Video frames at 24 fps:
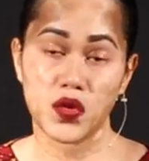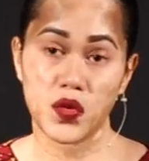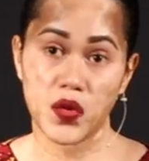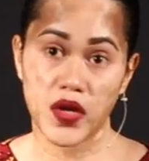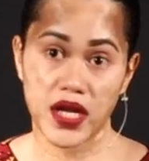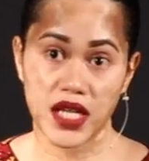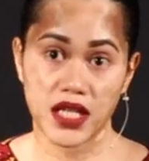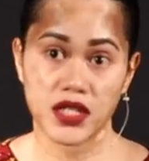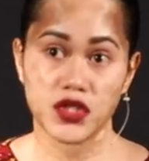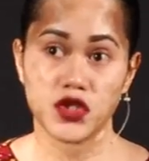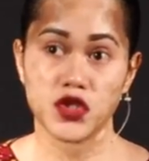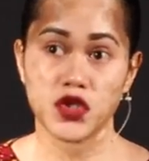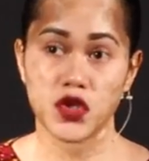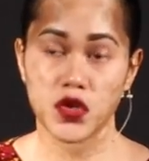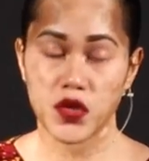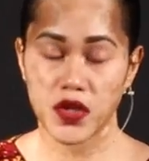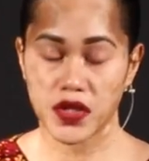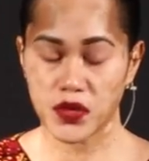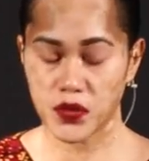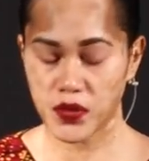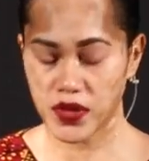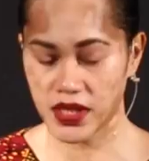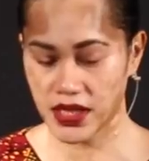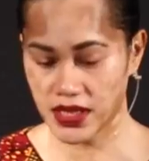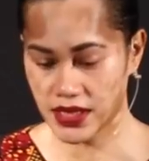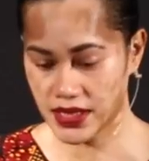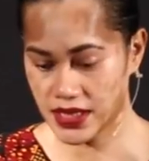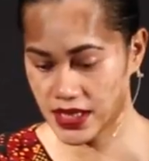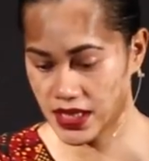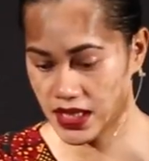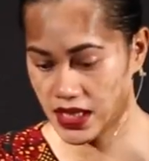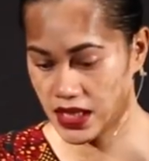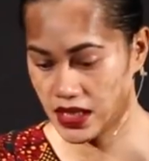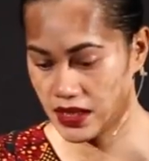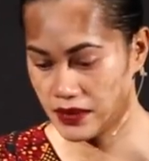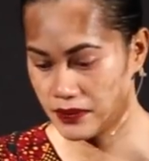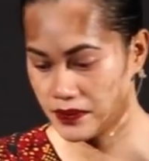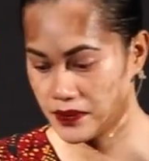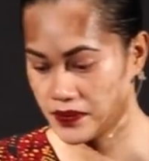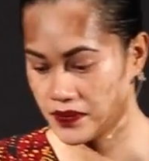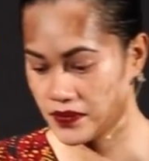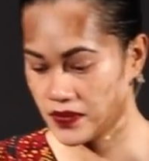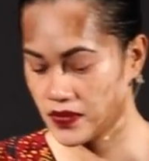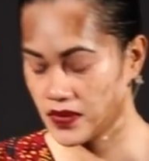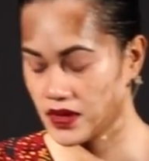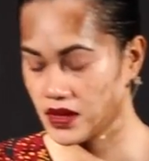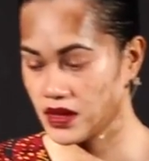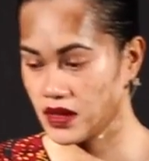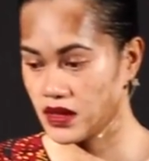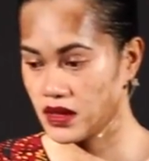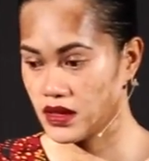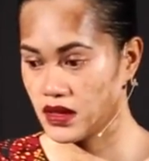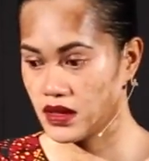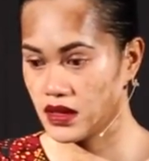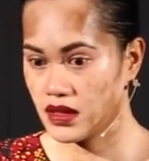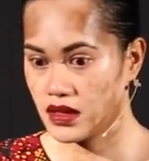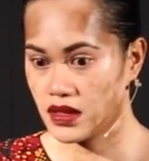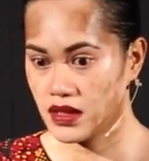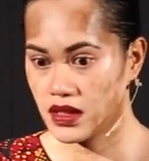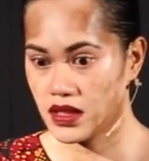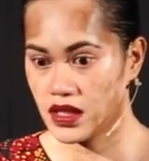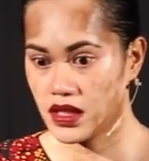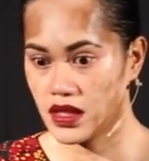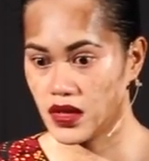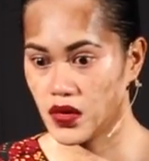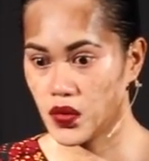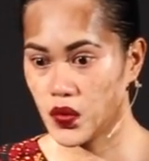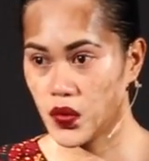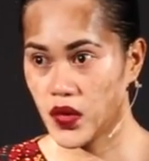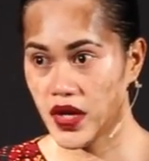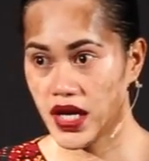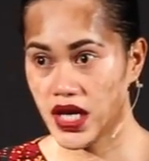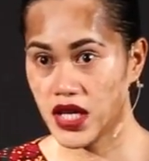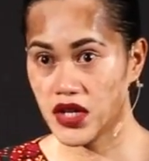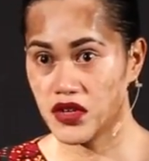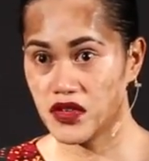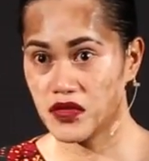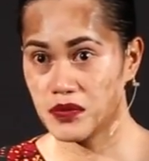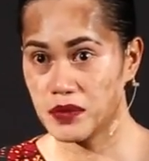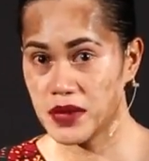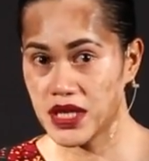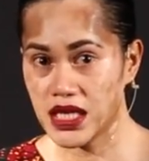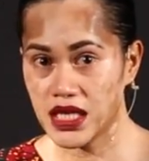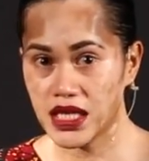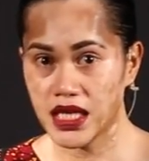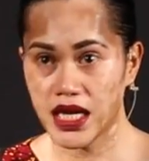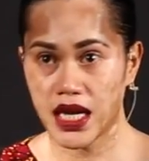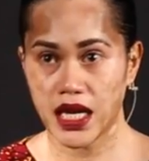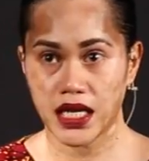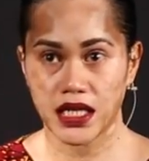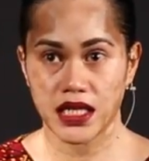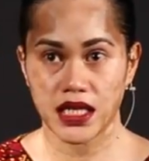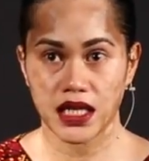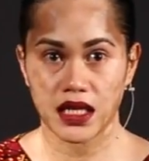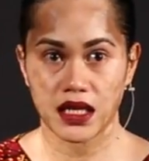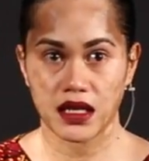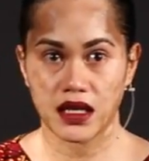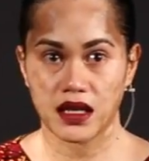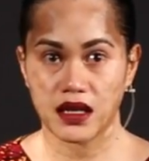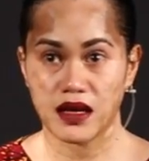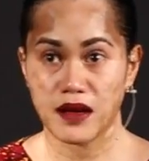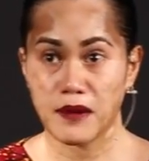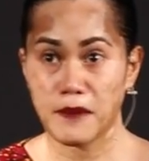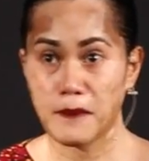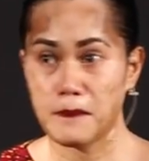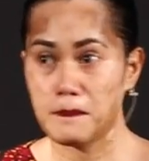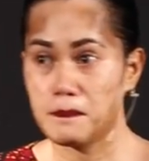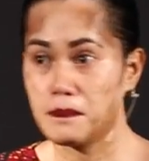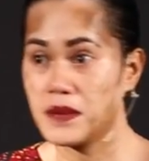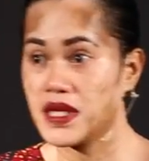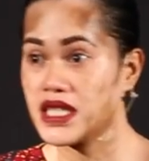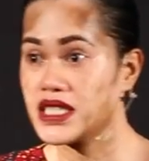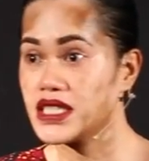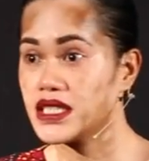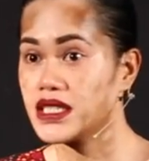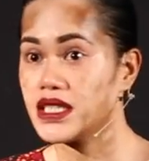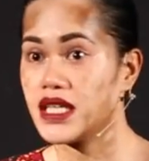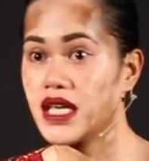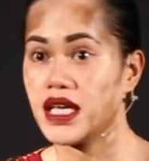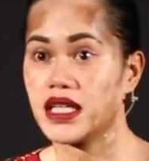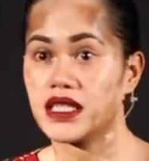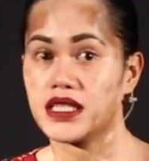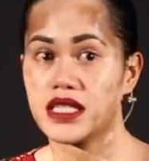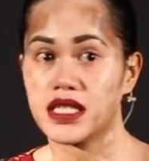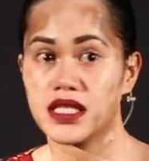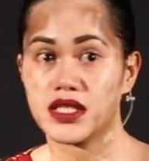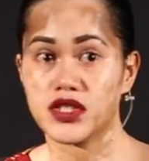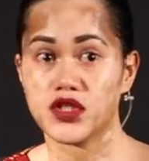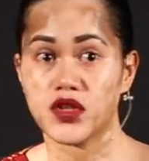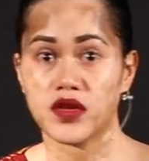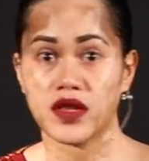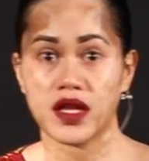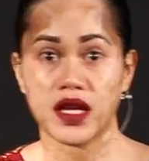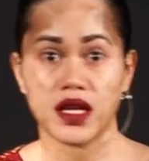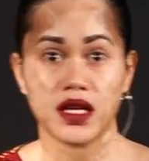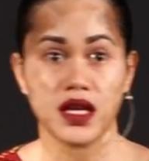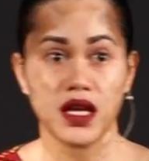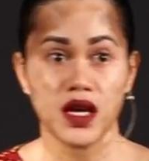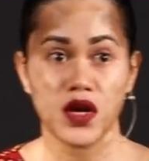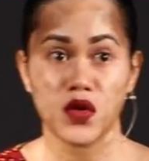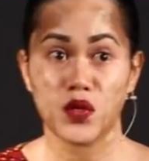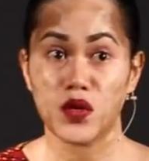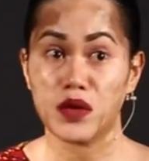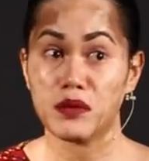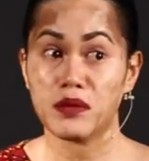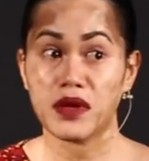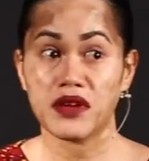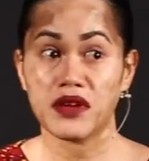a way too, it was a way of me kind of mitigating, so that when